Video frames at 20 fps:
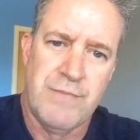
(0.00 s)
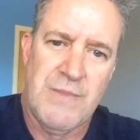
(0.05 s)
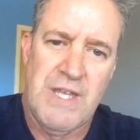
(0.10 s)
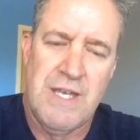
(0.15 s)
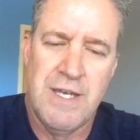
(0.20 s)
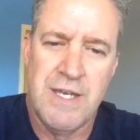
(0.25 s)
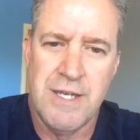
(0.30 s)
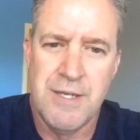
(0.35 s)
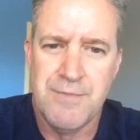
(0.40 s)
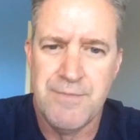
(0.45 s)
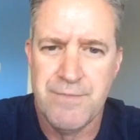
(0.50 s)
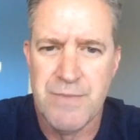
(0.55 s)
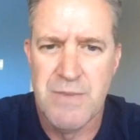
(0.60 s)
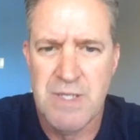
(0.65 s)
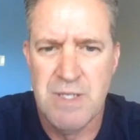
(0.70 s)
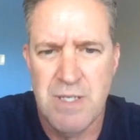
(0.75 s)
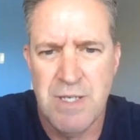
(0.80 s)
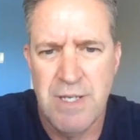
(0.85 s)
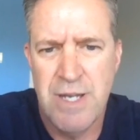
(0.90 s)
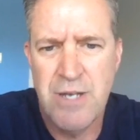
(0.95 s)
Hey,
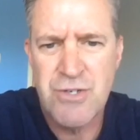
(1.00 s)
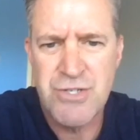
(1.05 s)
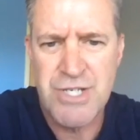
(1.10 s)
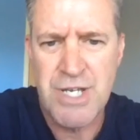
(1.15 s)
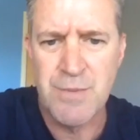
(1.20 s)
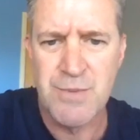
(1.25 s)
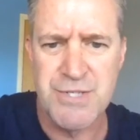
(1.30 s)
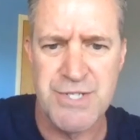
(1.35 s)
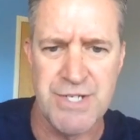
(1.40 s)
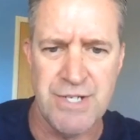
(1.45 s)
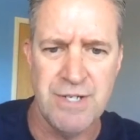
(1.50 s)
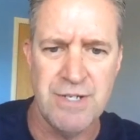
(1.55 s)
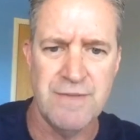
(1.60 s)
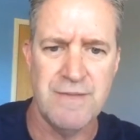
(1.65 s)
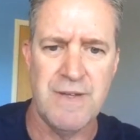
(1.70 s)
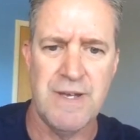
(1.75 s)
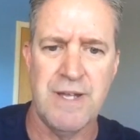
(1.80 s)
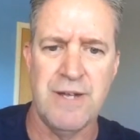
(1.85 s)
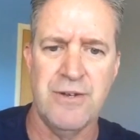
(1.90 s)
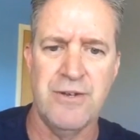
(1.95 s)
Arron Chambers
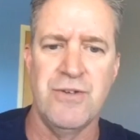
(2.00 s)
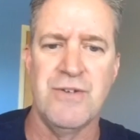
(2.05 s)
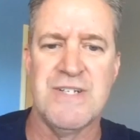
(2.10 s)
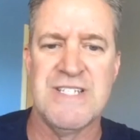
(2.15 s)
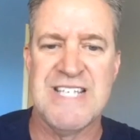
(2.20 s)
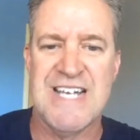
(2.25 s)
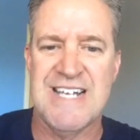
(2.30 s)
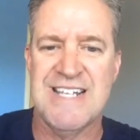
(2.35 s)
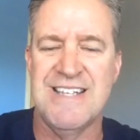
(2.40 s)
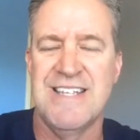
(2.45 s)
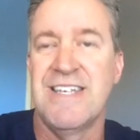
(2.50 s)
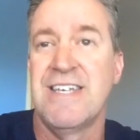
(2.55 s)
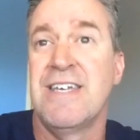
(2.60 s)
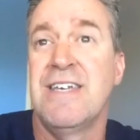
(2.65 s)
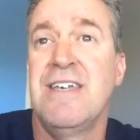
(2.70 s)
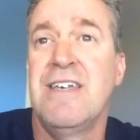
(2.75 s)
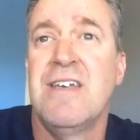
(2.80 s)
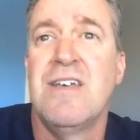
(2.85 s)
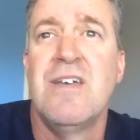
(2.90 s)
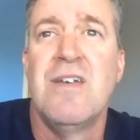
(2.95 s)
here. I don't know
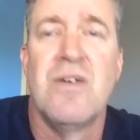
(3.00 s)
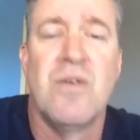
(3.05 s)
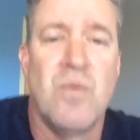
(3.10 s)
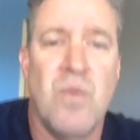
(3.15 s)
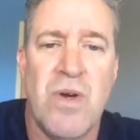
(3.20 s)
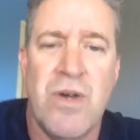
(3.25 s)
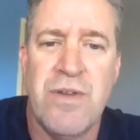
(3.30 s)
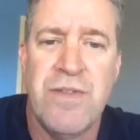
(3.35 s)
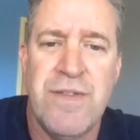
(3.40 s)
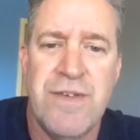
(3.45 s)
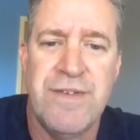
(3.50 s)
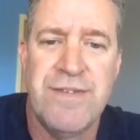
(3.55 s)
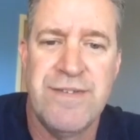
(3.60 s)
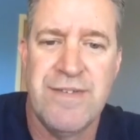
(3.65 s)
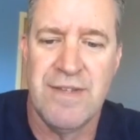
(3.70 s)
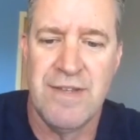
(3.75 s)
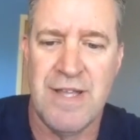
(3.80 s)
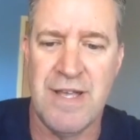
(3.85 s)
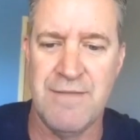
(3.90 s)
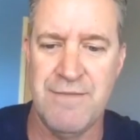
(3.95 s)
exactly where
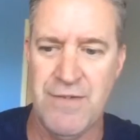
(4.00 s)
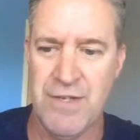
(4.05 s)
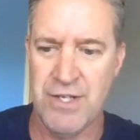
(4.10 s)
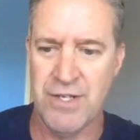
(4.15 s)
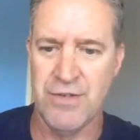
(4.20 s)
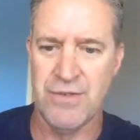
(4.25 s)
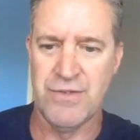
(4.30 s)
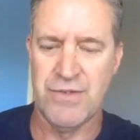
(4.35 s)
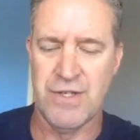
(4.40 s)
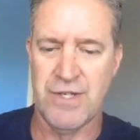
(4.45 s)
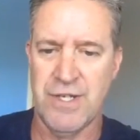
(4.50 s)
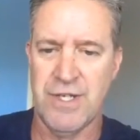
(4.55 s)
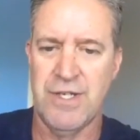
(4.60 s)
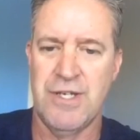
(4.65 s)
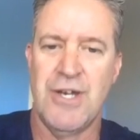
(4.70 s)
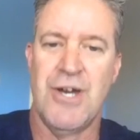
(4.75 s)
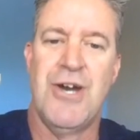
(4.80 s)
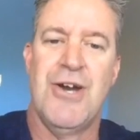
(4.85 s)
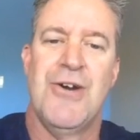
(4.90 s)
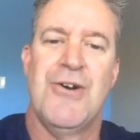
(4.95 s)
this live video is going
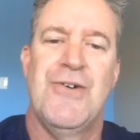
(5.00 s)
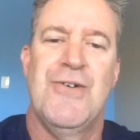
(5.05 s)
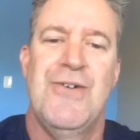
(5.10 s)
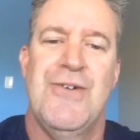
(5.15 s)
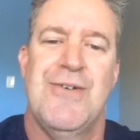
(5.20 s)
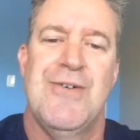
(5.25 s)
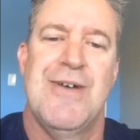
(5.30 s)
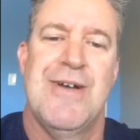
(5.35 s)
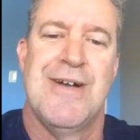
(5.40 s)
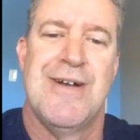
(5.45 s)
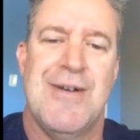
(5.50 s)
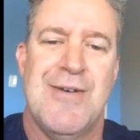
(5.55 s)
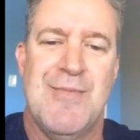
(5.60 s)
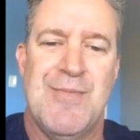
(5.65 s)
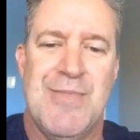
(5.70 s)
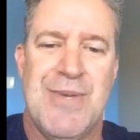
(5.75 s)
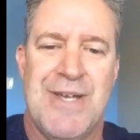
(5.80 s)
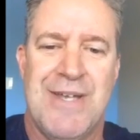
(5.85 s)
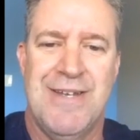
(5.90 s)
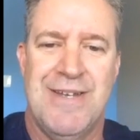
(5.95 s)
to go,
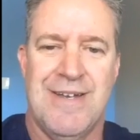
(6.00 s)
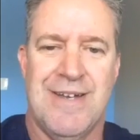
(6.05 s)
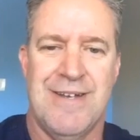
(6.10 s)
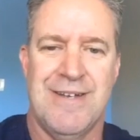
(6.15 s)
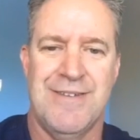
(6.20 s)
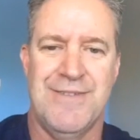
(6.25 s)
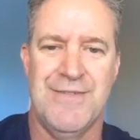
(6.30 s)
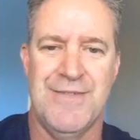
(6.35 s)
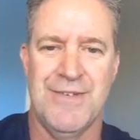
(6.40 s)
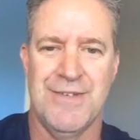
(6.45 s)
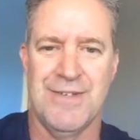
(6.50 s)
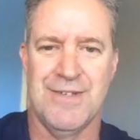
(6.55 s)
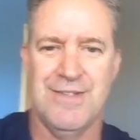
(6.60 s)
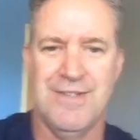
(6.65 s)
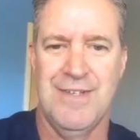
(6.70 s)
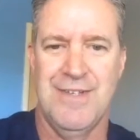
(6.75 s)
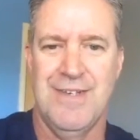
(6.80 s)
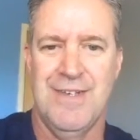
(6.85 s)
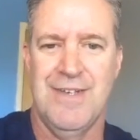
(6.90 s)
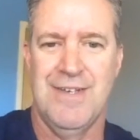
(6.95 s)
but I just
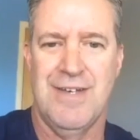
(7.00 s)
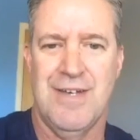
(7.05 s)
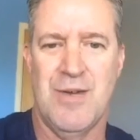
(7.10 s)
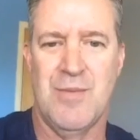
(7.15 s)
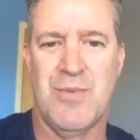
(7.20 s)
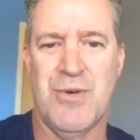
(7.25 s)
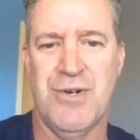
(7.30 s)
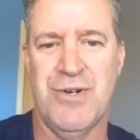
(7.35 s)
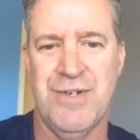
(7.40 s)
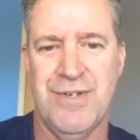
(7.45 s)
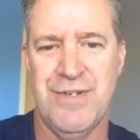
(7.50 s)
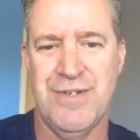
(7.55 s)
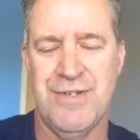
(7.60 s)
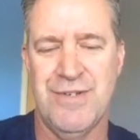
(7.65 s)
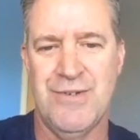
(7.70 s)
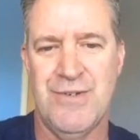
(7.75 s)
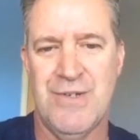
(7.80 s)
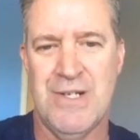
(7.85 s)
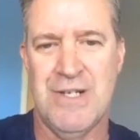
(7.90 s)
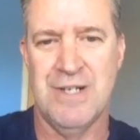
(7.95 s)
feel a burden
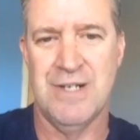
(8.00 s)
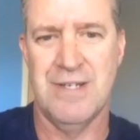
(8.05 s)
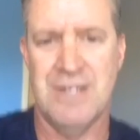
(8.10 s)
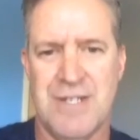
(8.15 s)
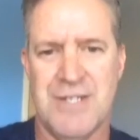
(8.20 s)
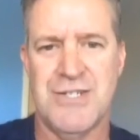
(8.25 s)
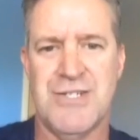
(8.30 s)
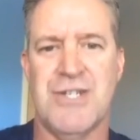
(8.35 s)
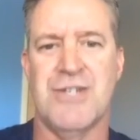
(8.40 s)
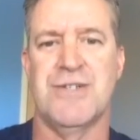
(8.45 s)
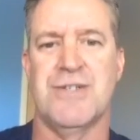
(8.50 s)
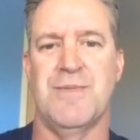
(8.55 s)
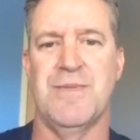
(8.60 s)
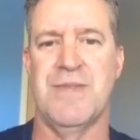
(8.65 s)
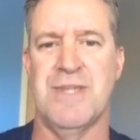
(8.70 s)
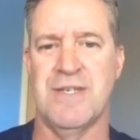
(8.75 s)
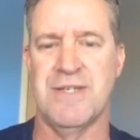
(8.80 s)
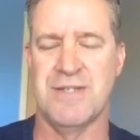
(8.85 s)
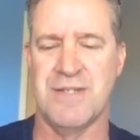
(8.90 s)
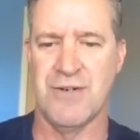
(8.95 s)
to kind of share some
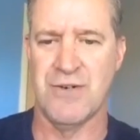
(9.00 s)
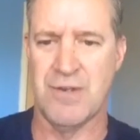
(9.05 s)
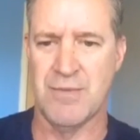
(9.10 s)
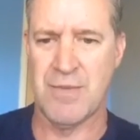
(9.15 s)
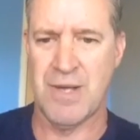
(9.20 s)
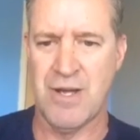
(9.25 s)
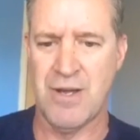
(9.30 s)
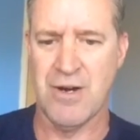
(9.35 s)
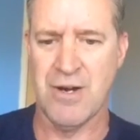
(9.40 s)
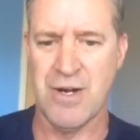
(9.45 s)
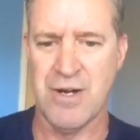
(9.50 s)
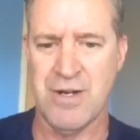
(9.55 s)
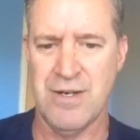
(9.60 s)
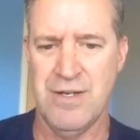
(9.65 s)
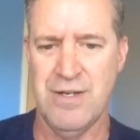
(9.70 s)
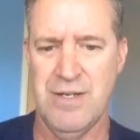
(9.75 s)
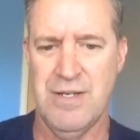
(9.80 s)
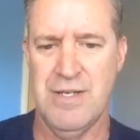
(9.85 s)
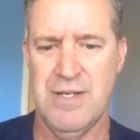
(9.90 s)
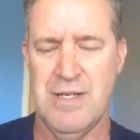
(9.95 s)
things that are on my
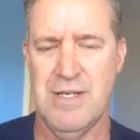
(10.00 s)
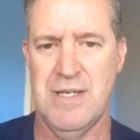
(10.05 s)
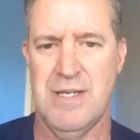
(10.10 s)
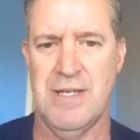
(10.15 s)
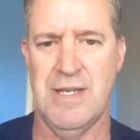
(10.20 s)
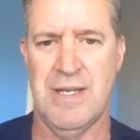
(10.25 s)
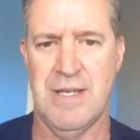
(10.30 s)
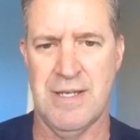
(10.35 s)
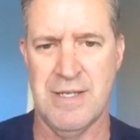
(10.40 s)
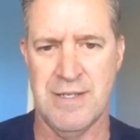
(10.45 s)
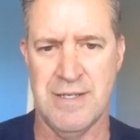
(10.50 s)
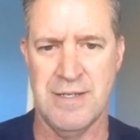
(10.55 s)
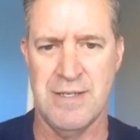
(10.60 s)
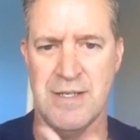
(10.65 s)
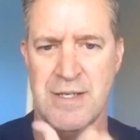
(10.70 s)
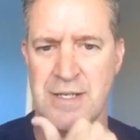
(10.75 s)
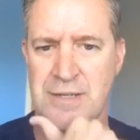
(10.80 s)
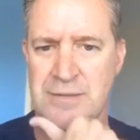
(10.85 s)
heart. And